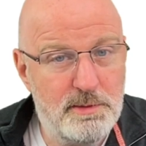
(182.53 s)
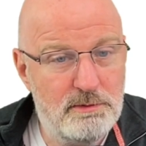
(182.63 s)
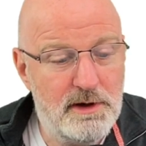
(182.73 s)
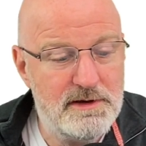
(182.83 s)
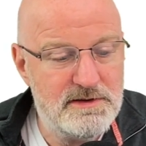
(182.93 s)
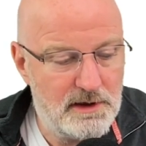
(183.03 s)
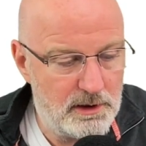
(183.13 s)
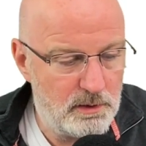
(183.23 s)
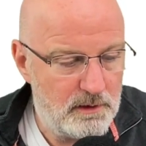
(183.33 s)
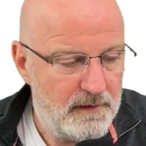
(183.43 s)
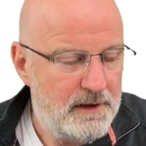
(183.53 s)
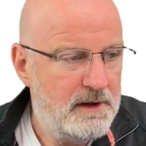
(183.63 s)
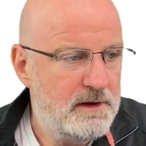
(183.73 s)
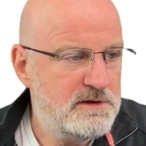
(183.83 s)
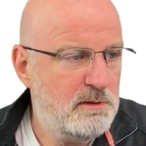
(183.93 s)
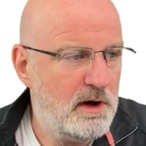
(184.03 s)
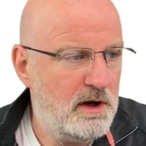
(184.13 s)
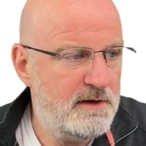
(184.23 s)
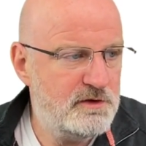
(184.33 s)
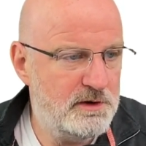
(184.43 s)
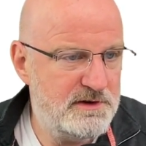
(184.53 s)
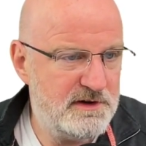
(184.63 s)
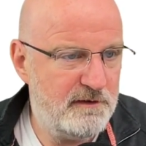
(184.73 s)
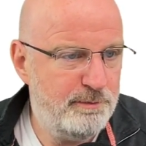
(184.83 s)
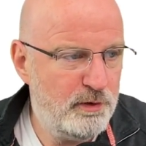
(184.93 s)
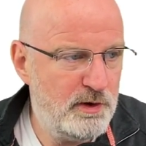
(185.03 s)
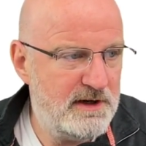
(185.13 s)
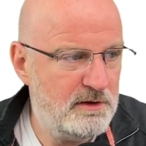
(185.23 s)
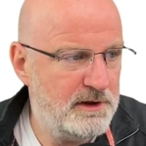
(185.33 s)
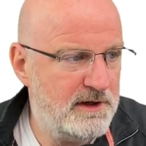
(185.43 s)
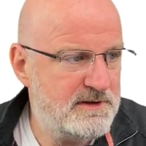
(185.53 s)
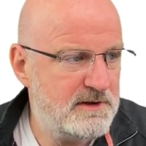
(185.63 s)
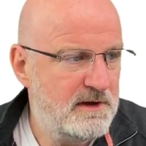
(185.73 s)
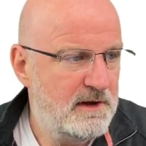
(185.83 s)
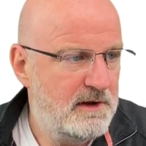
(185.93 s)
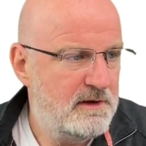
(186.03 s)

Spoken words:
also be really slow. So what I've done is I've pre-done it.